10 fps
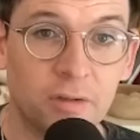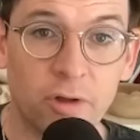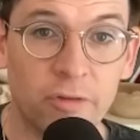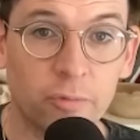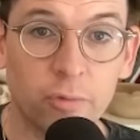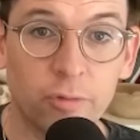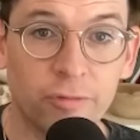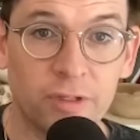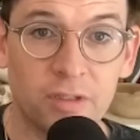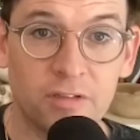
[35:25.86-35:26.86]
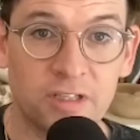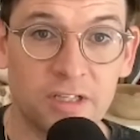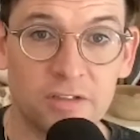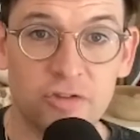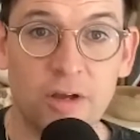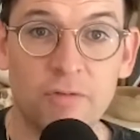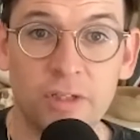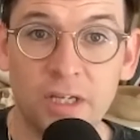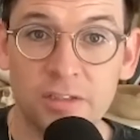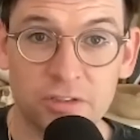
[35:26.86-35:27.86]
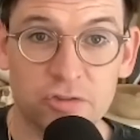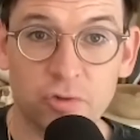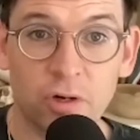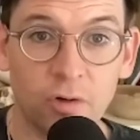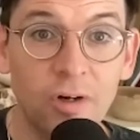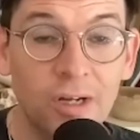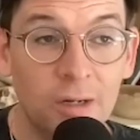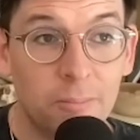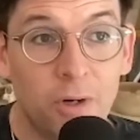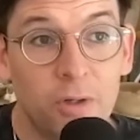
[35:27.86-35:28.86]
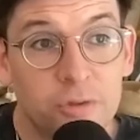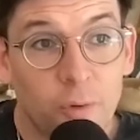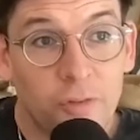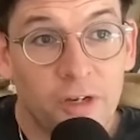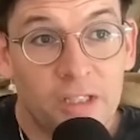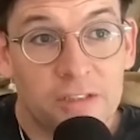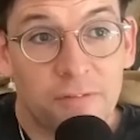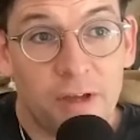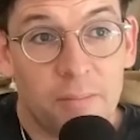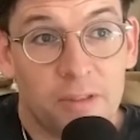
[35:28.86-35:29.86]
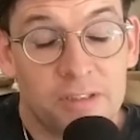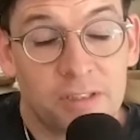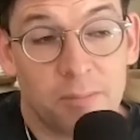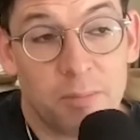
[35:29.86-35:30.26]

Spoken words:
on the Roof, and it's like every day is a struggle. Most Orthodox families, I mean, my